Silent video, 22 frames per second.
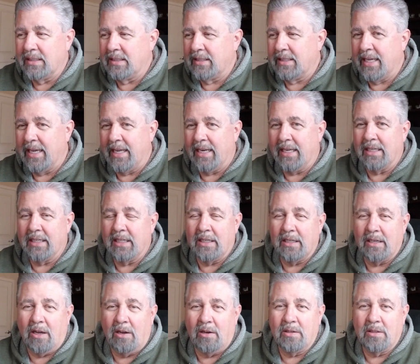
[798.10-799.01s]
getting
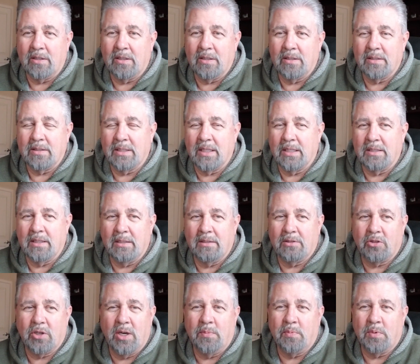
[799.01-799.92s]
longer, the
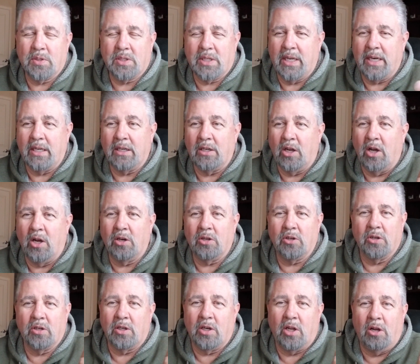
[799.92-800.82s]
trip was getting
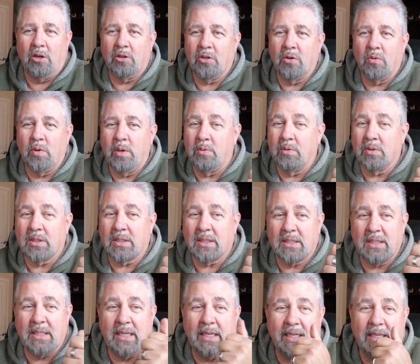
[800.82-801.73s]
longer and longer. We were
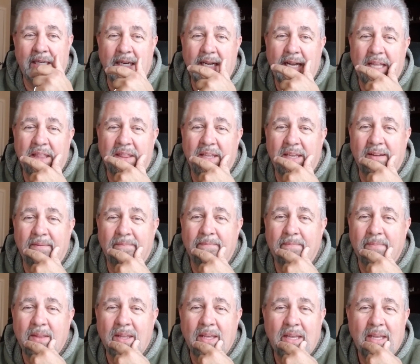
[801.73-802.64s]
seeing nothing.
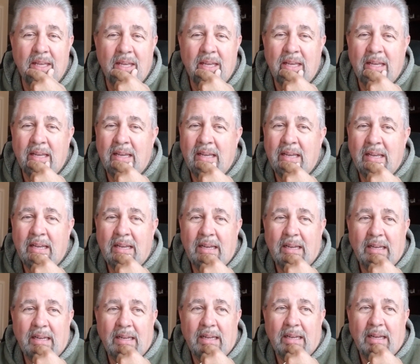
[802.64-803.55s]

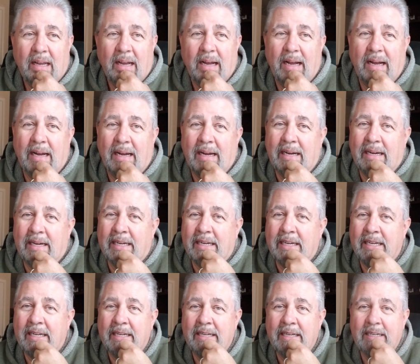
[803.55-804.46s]

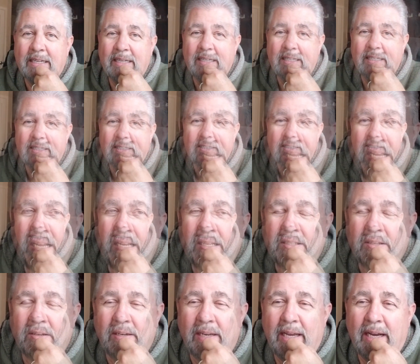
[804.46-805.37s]

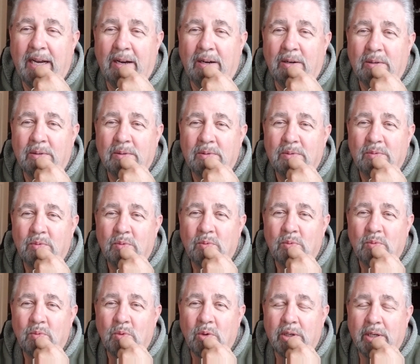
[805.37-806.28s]
So now
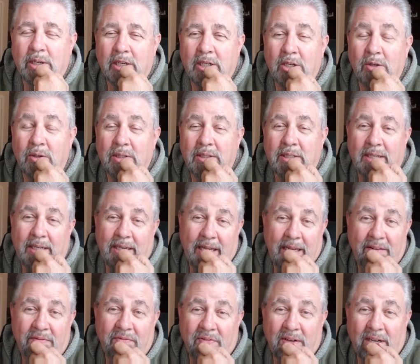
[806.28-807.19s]
we're going to go into
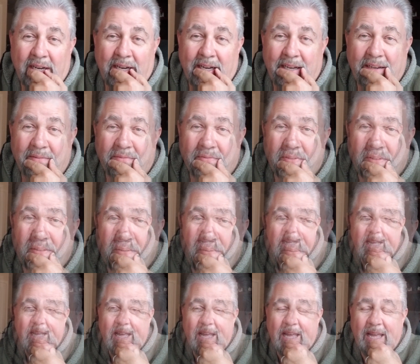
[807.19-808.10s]
day 5.
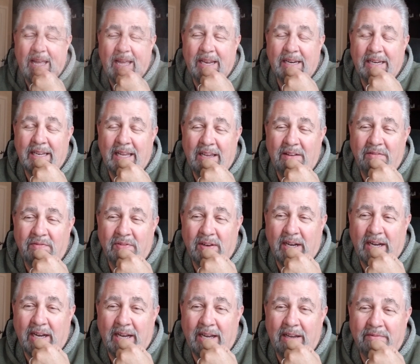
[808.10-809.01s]
And day
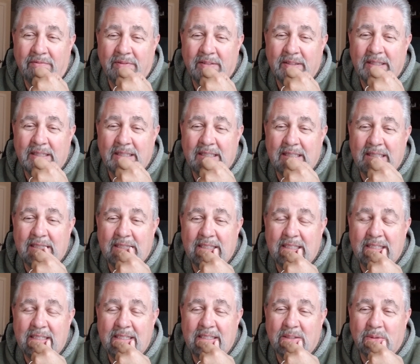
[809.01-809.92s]
5
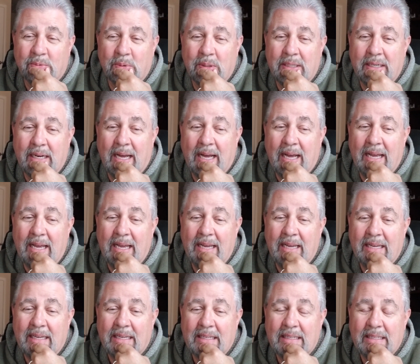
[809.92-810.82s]
is when I